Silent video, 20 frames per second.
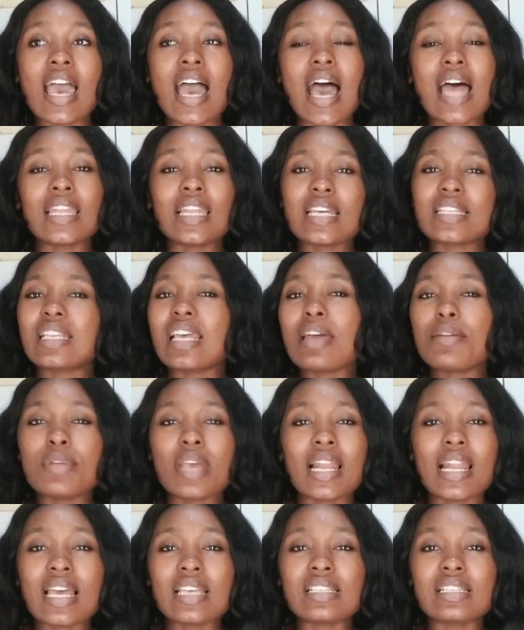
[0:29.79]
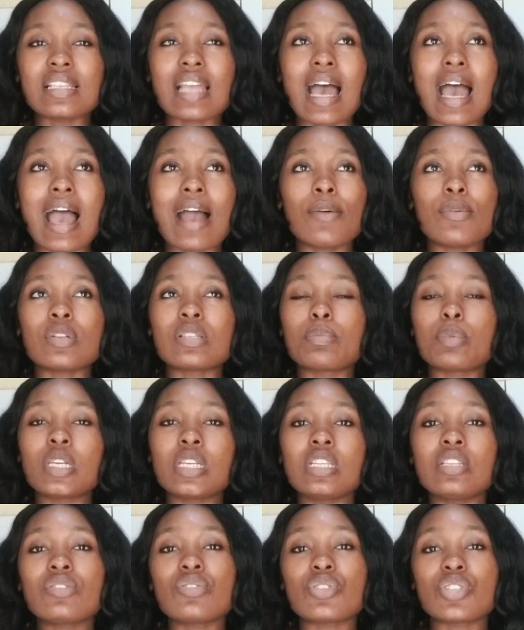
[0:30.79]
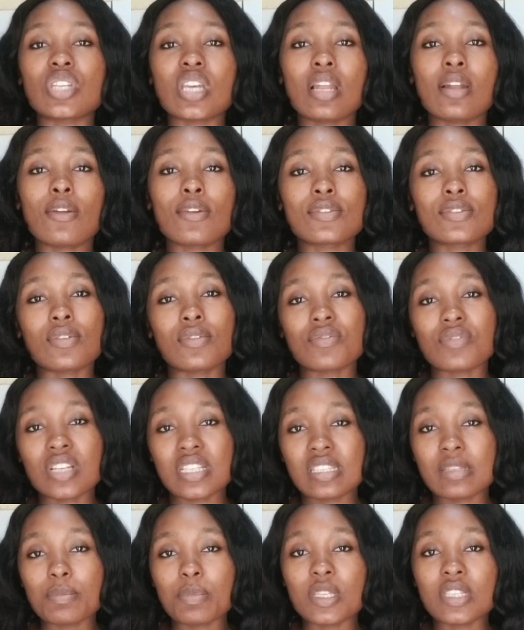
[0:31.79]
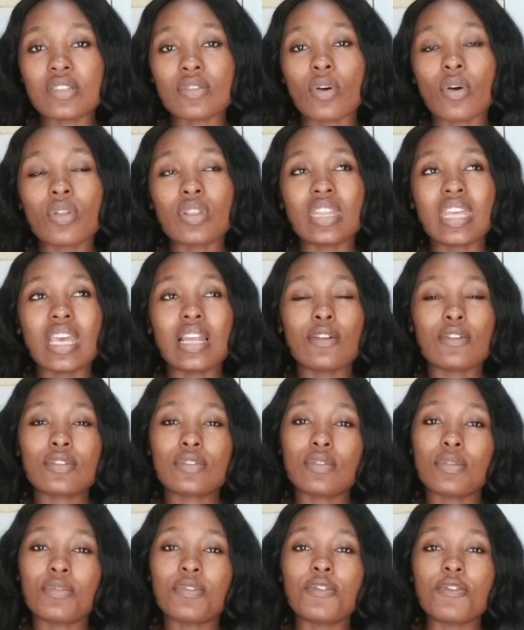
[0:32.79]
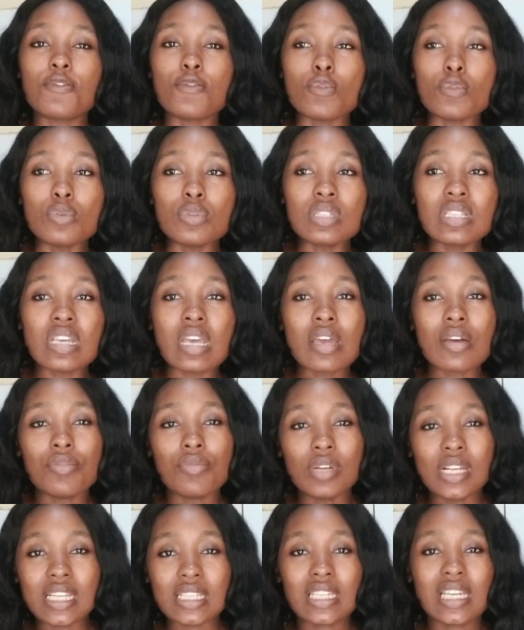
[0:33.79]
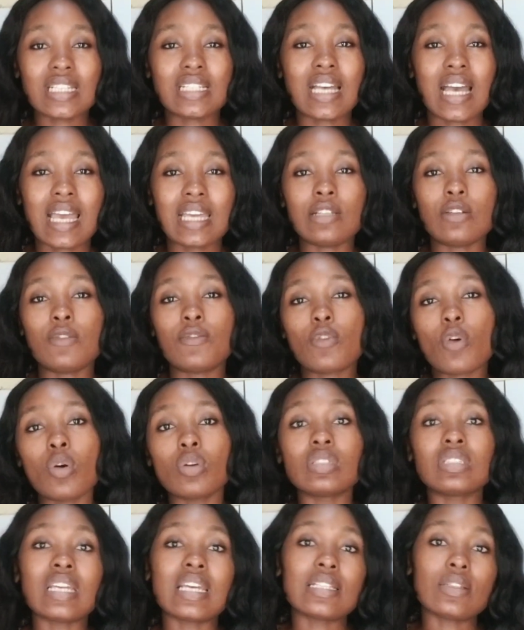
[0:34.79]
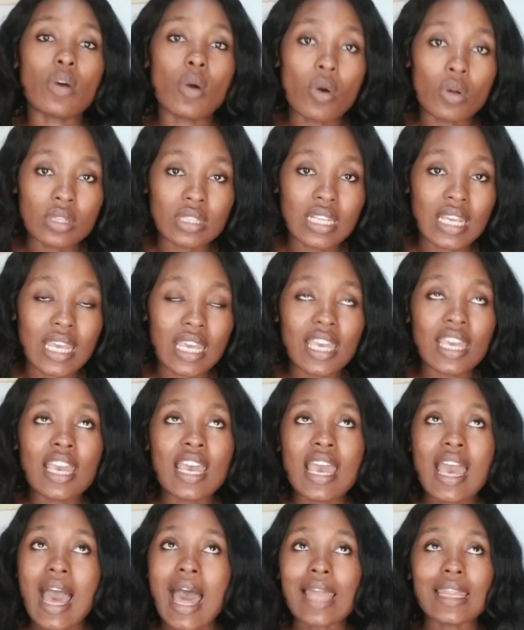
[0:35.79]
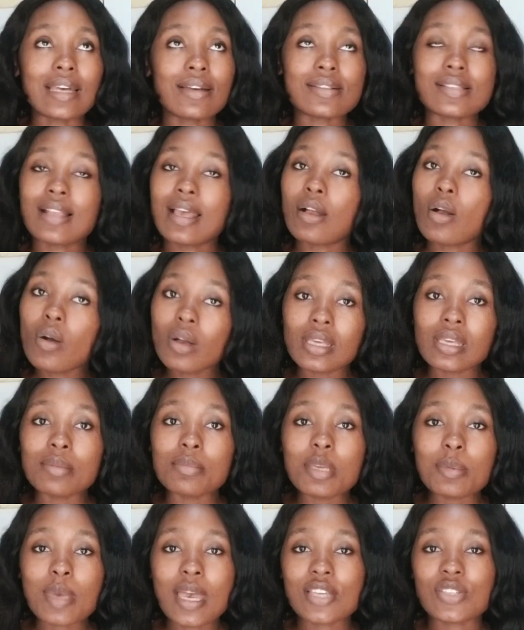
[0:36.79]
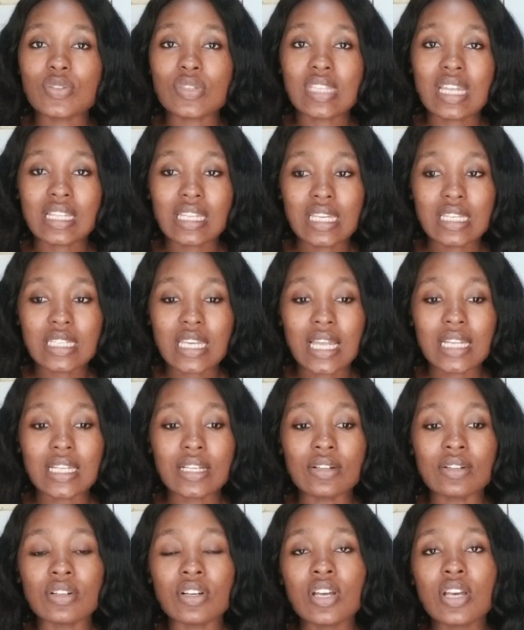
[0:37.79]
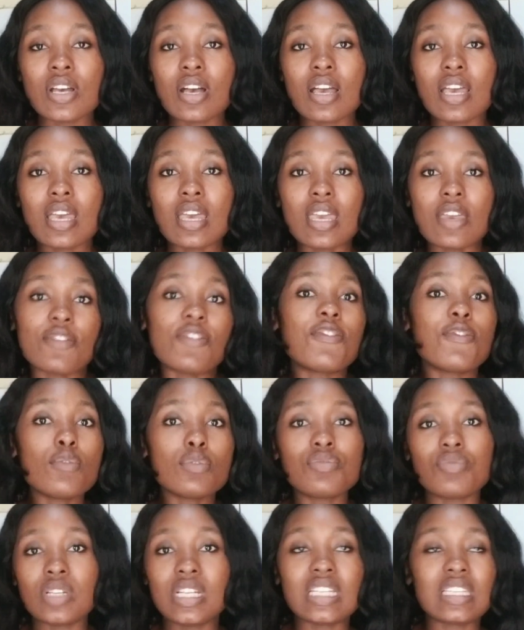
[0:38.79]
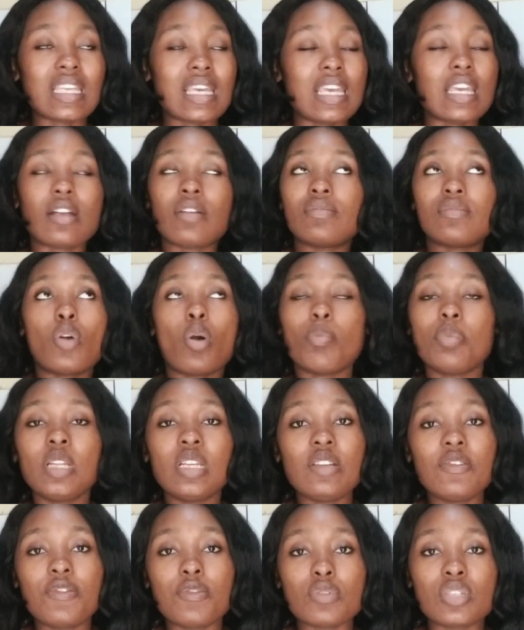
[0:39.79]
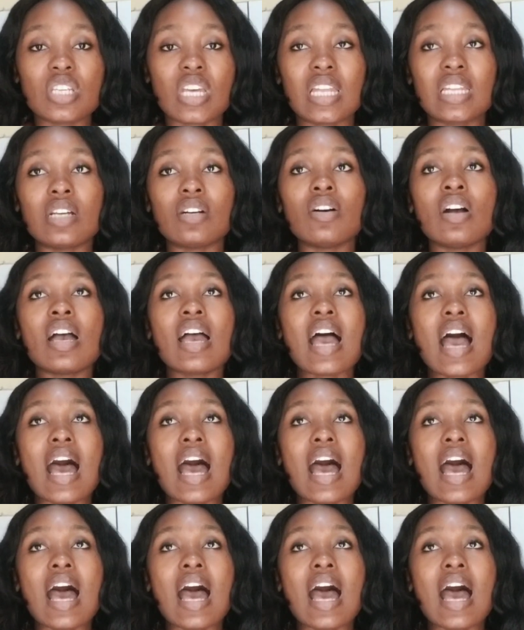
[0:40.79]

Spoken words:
And then I started realizing that I was beginning to share lots of recipes on there, lots of food related kind of content on there, and I was like, okay, maybe I should start a channel, a food related, a completely food channel.